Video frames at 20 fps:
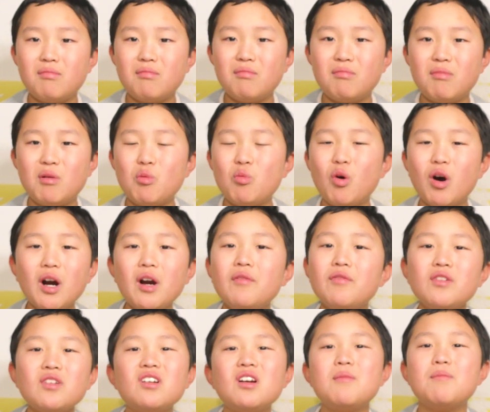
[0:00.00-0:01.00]
But what
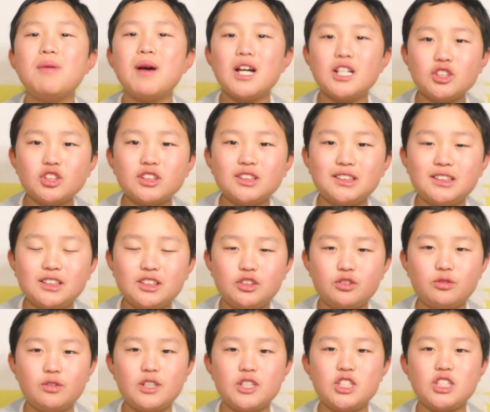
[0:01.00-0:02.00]
if you're in Petra's
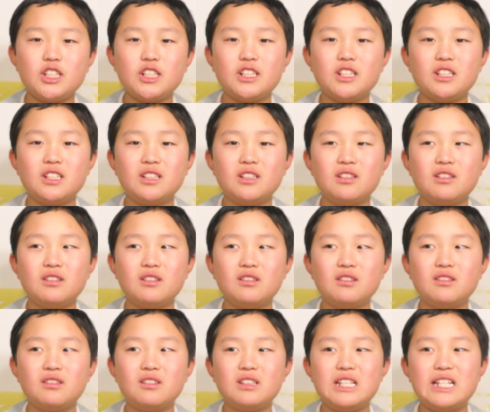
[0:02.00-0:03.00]
situation?
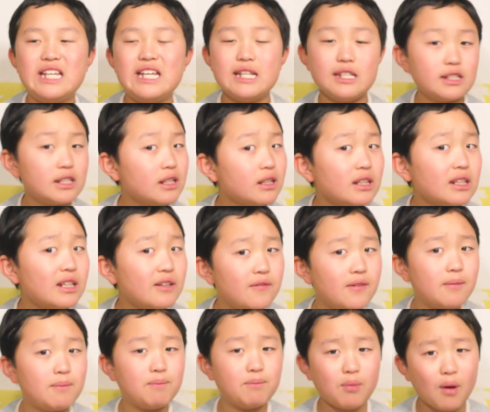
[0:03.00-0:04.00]
Is it
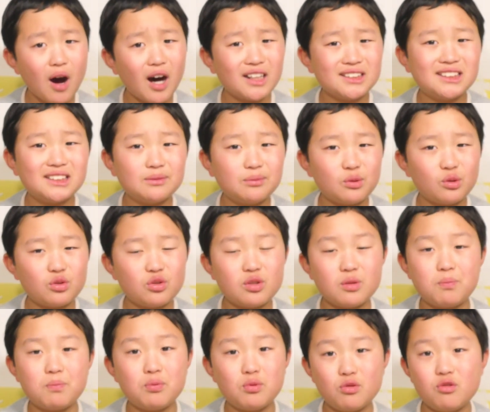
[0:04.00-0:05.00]
even possible
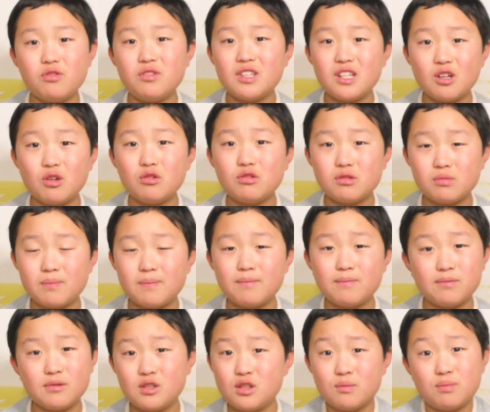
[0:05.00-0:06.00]
to prune those
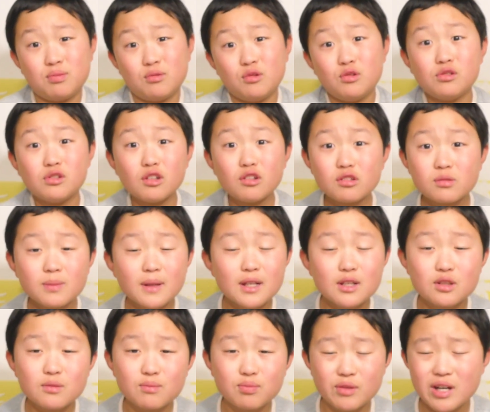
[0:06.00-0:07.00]
to prune those
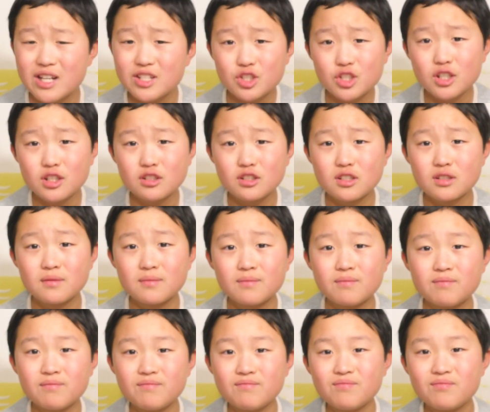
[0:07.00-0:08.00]
branches,
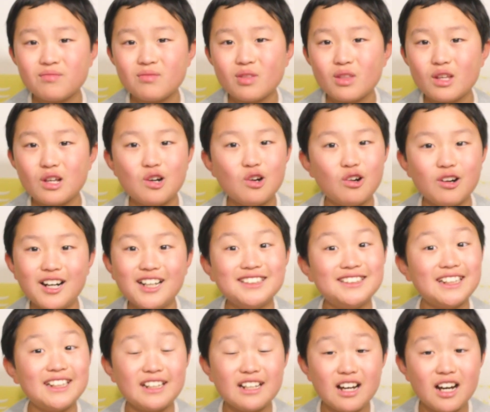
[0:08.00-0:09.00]
or
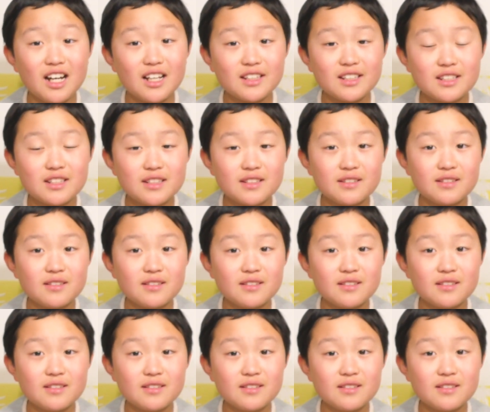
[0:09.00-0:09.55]
is it not?